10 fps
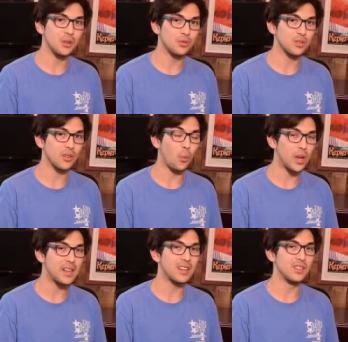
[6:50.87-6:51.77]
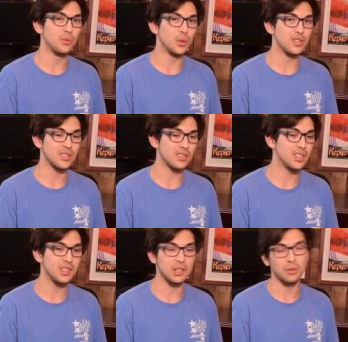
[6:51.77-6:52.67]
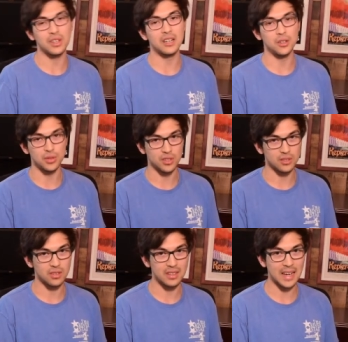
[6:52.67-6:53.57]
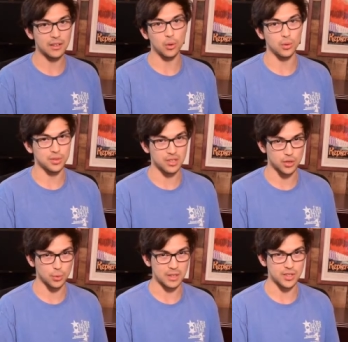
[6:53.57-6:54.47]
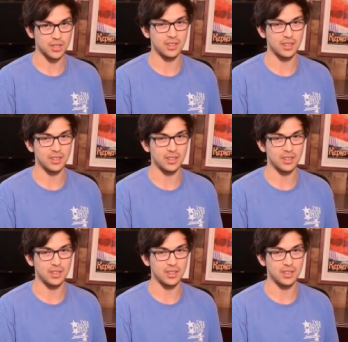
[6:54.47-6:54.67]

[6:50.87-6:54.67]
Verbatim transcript: over the weekend was dealing with that whole that whole situation.